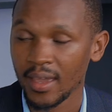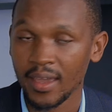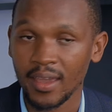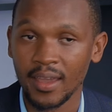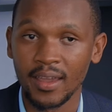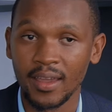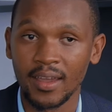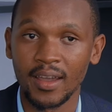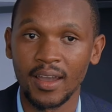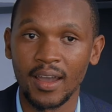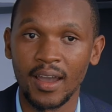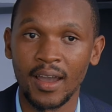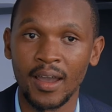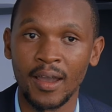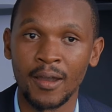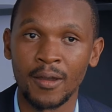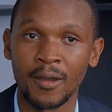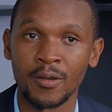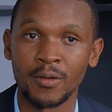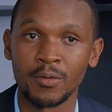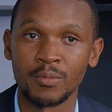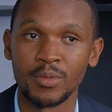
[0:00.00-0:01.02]
Okay.
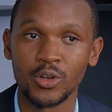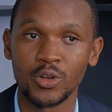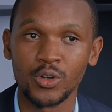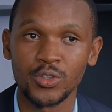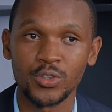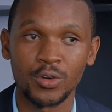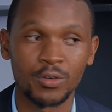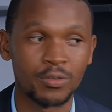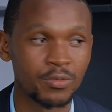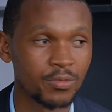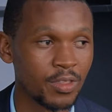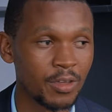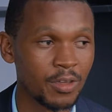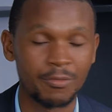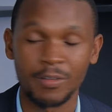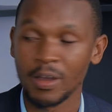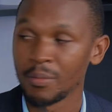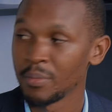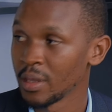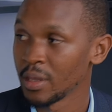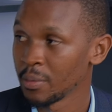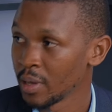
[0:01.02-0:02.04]
Uh, because of the
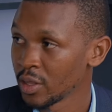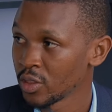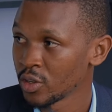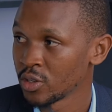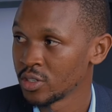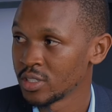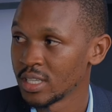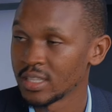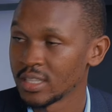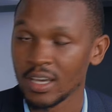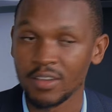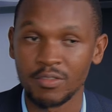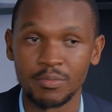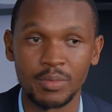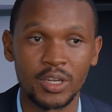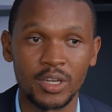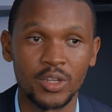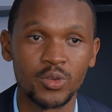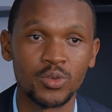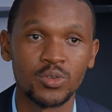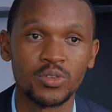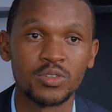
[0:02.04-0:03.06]
farming methods that have
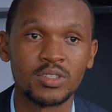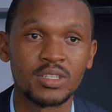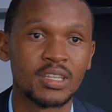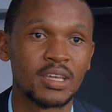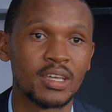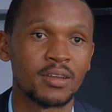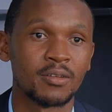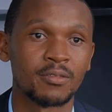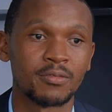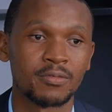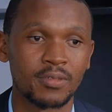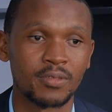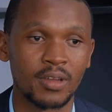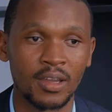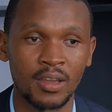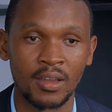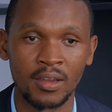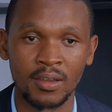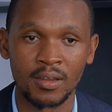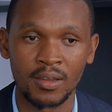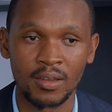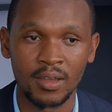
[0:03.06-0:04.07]
been used, the
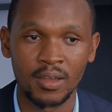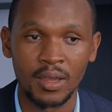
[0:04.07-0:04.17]
uh,